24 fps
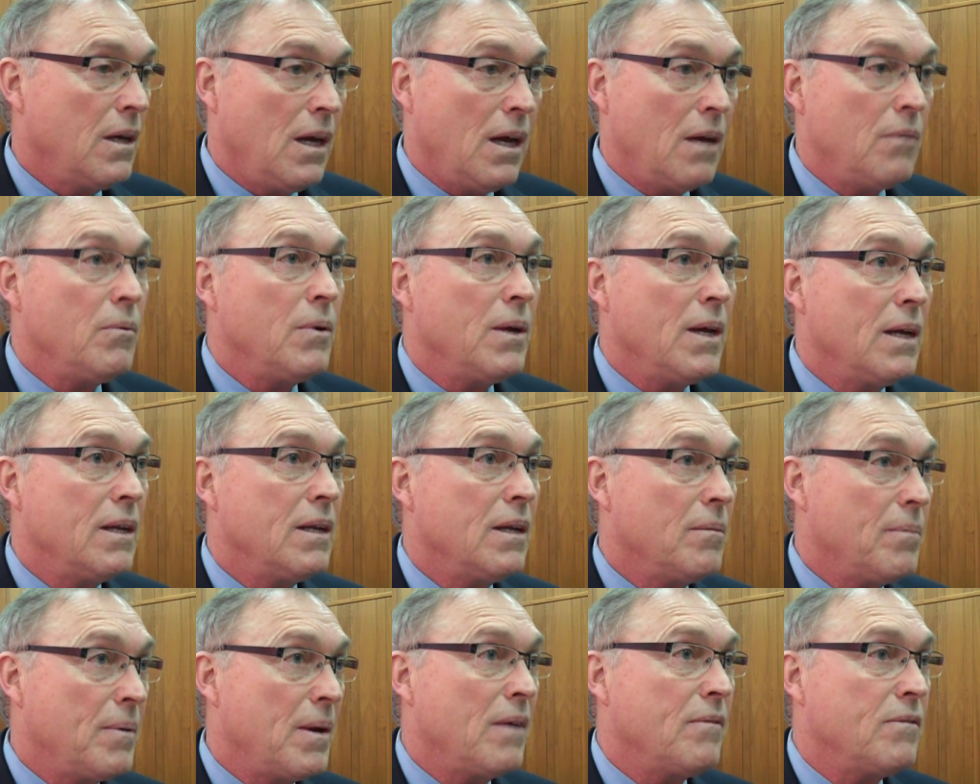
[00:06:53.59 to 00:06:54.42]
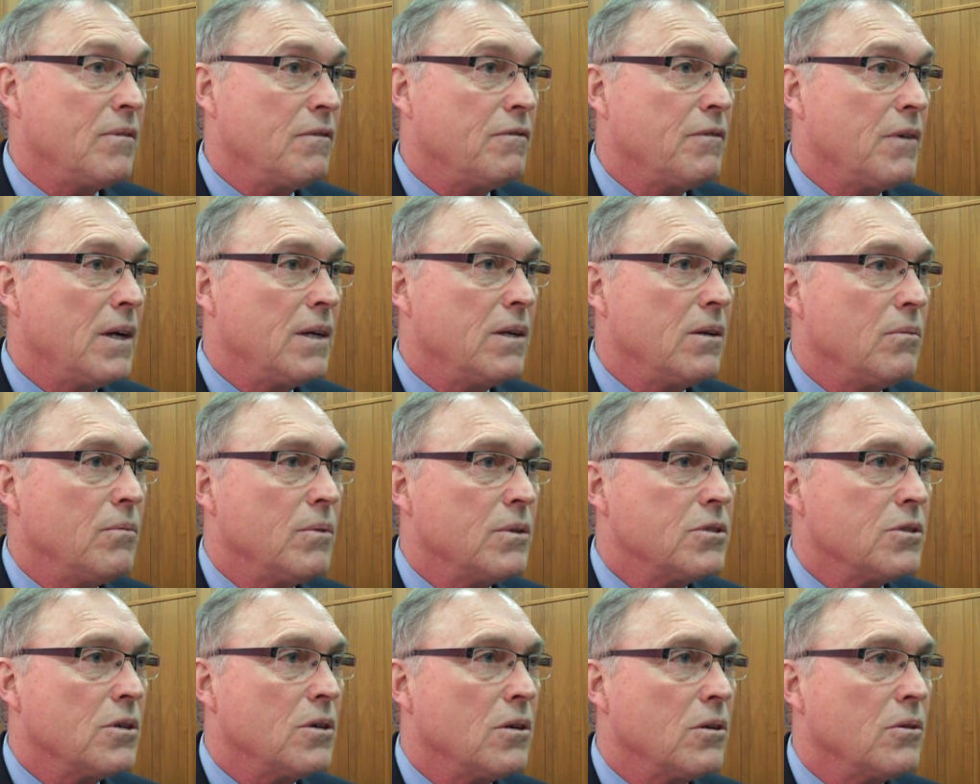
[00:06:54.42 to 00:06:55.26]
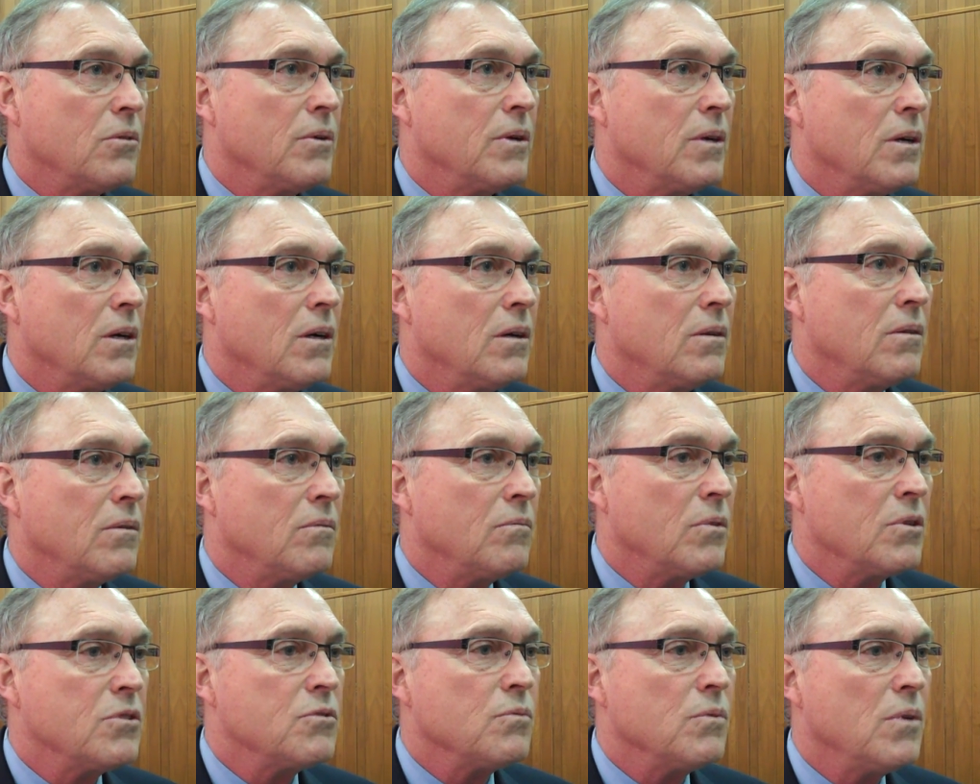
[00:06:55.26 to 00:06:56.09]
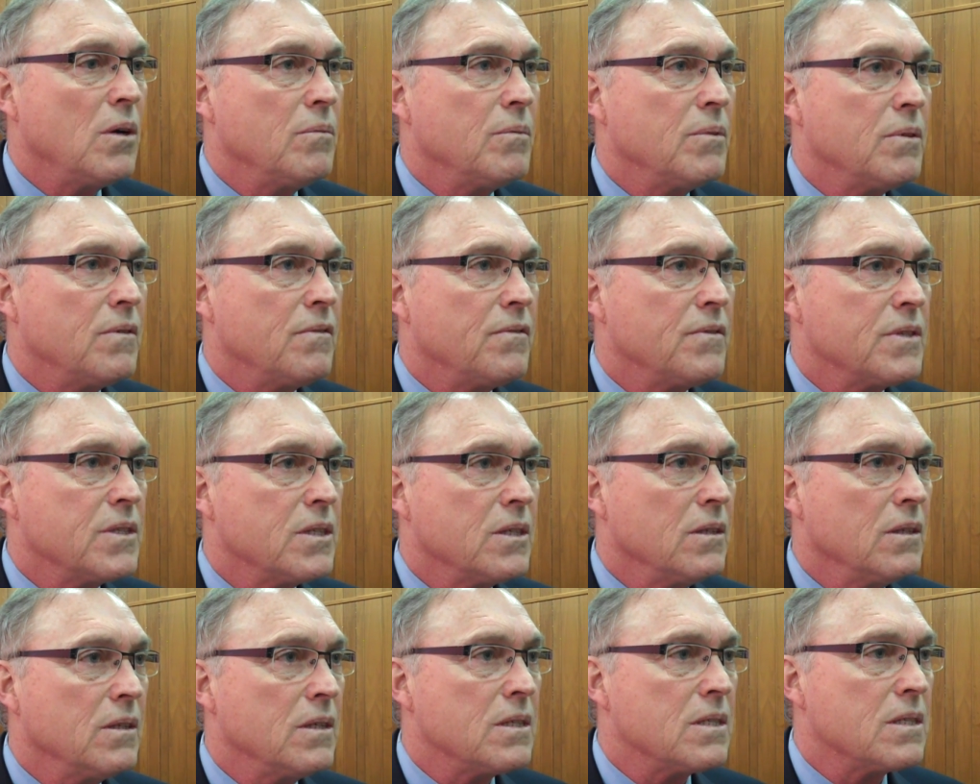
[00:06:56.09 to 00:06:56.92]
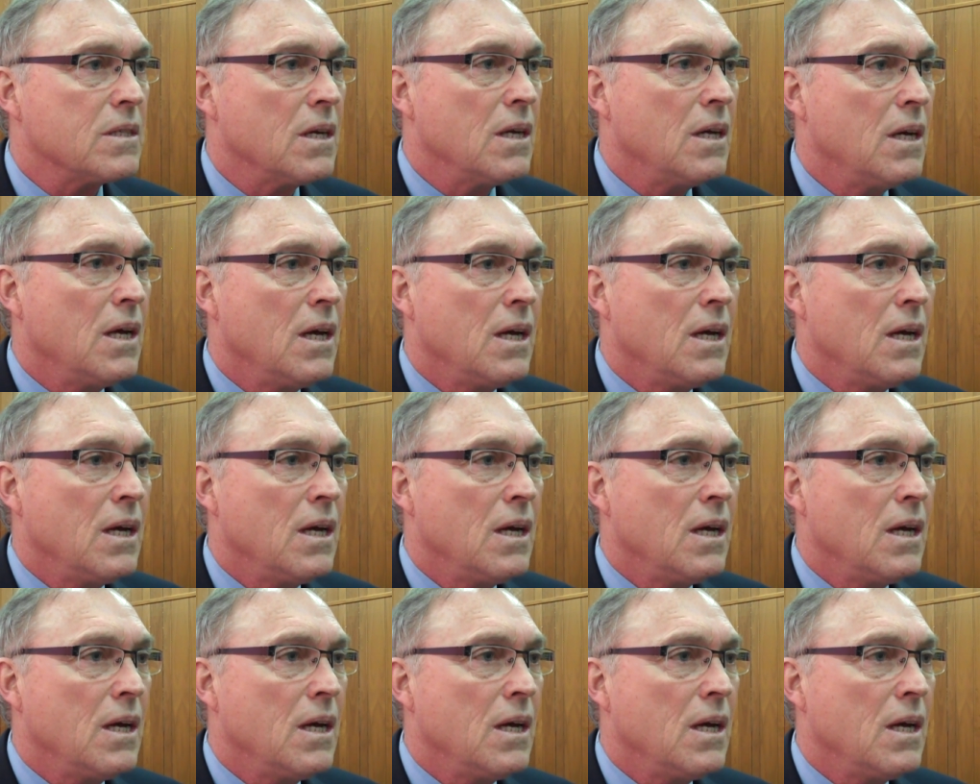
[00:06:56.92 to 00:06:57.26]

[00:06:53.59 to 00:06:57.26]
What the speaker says: and we end up having to find out what's all going on and what's wrong with the facilities.